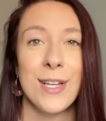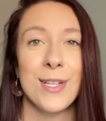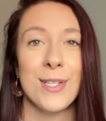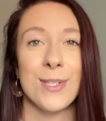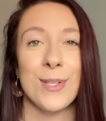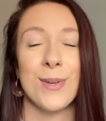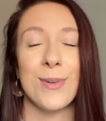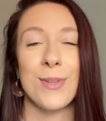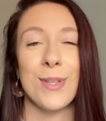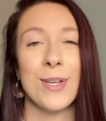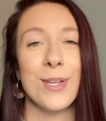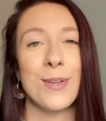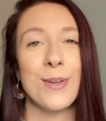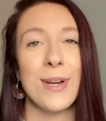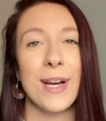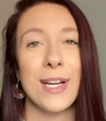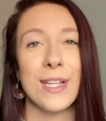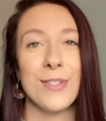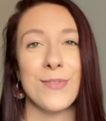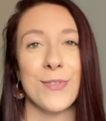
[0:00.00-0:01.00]
So thank you
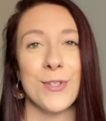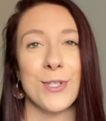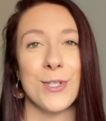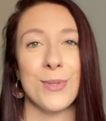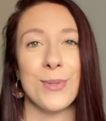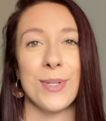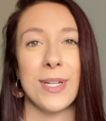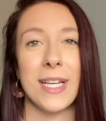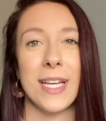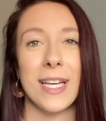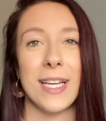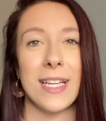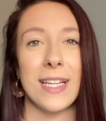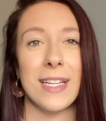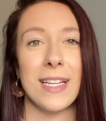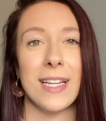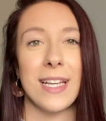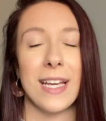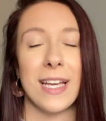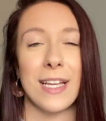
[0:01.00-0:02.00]
guys for tuning
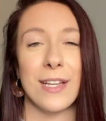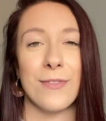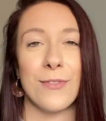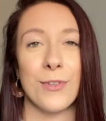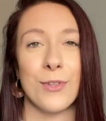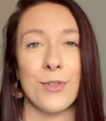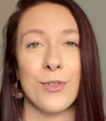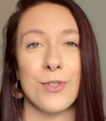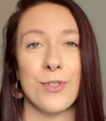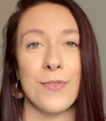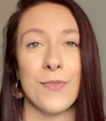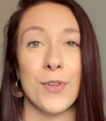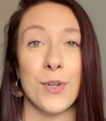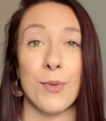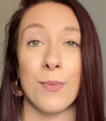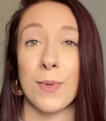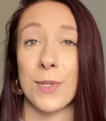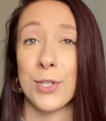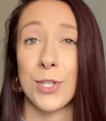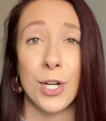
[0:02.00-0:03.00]
in. And for those of you
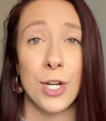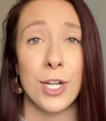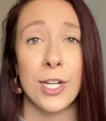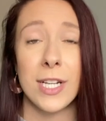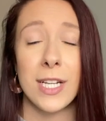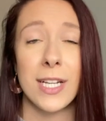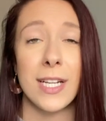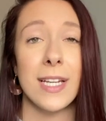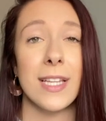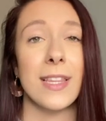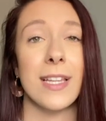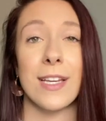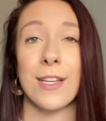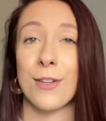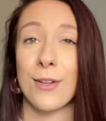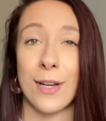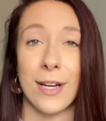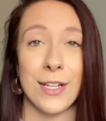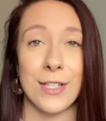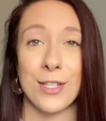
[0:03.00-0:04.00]
returning, thank
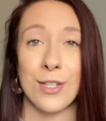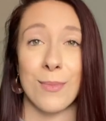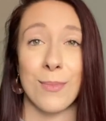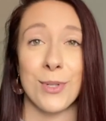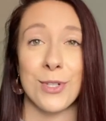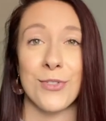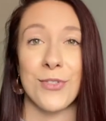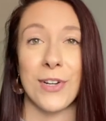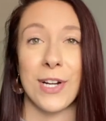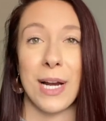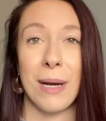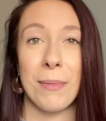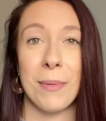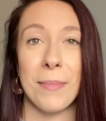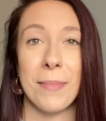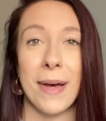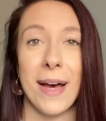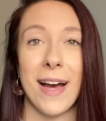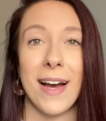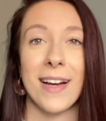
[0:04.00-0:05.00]
you guys so much for coming
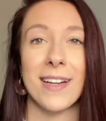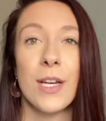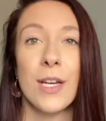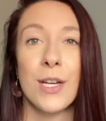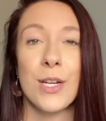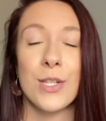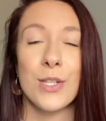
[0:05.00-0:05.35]
back.